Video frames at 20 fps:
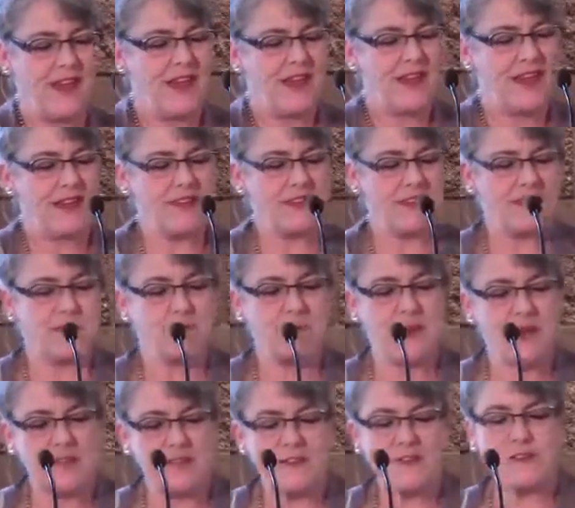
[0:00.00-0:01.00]
is
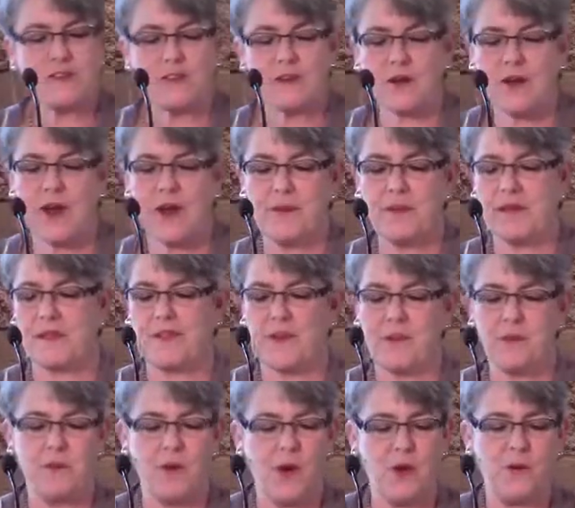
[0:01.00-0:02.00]
best described at
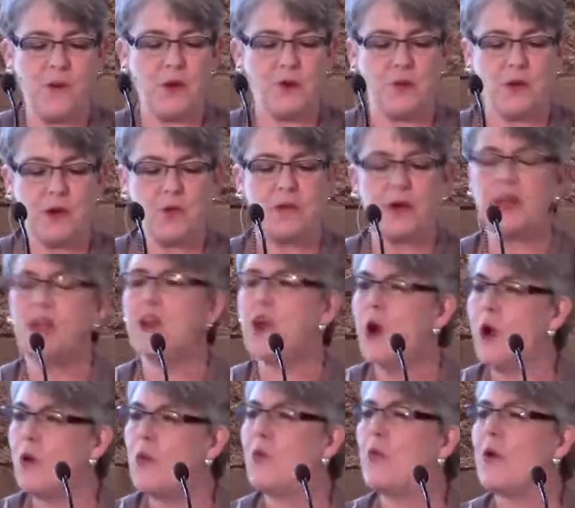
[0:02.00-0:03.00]
that moment when we
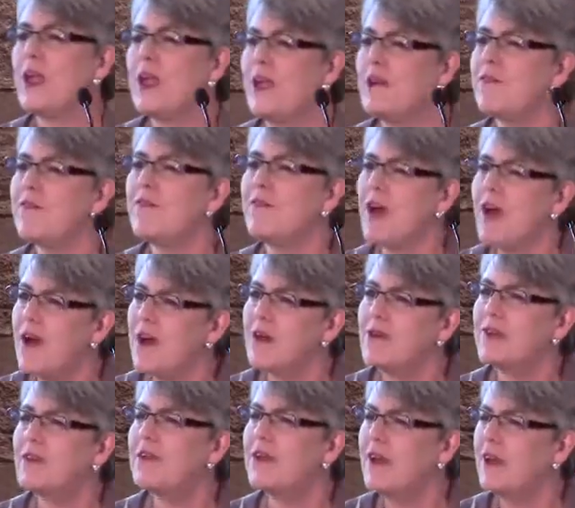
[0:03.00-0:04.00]
know we have
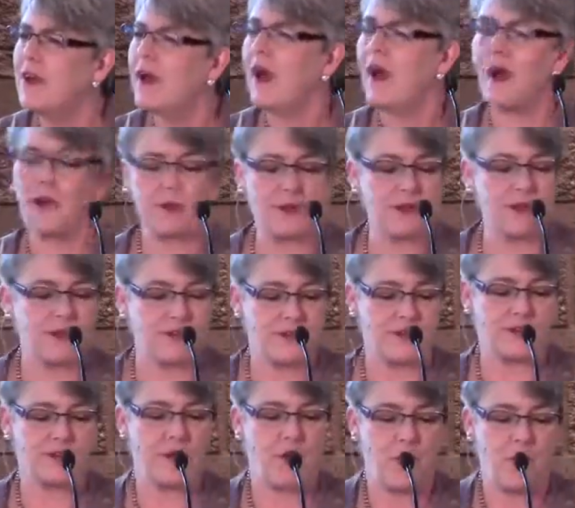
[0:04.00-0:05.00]
found a
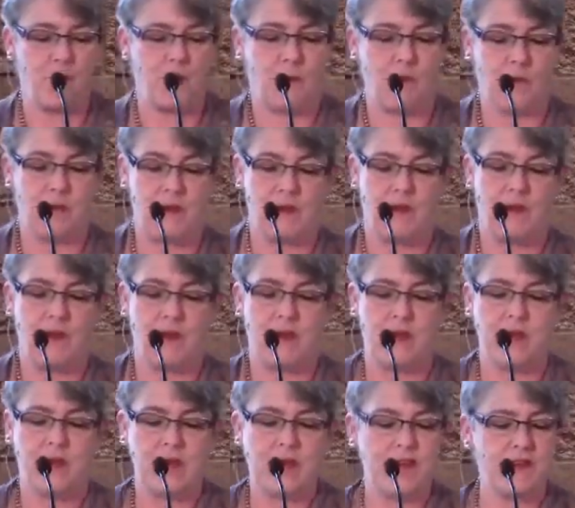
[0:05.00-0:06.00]
religious home.
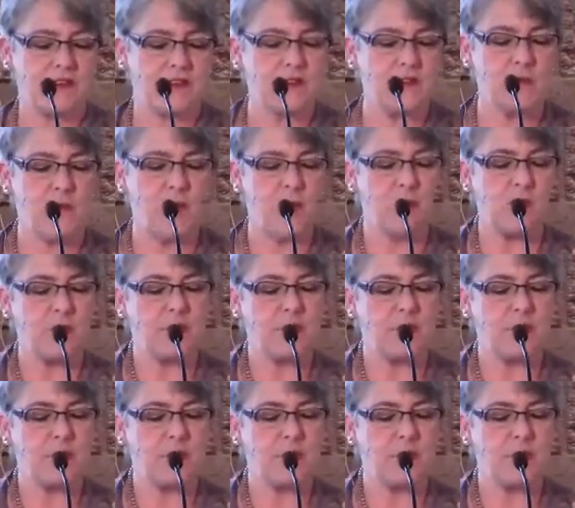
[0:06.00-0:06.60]
It's the moment